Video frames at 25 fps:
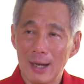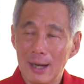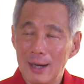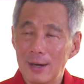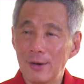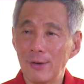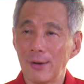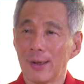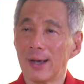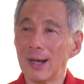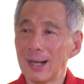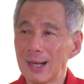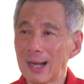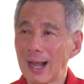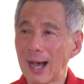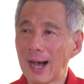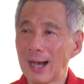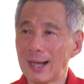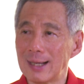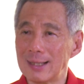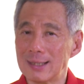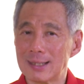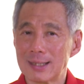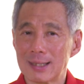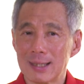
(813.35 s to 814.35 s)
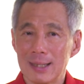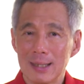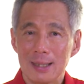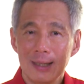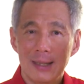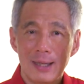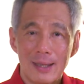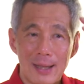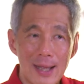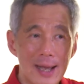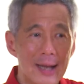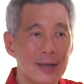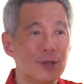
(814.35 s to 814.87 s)
realize
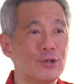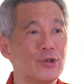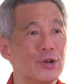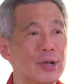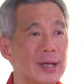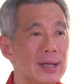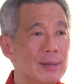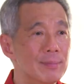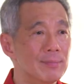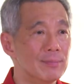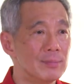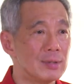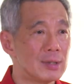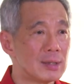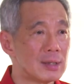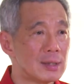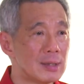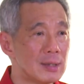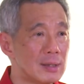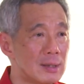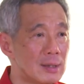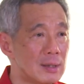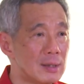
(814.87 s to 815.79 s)
their dreams.